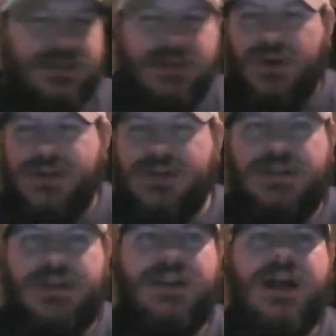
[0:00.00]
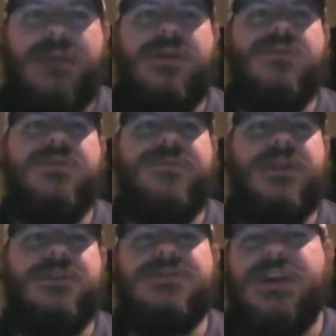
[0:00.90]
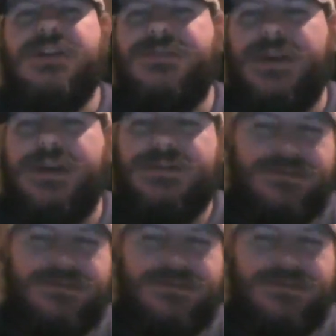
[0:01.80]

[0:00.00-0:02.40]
always good to collaborate with fellow Saints fans,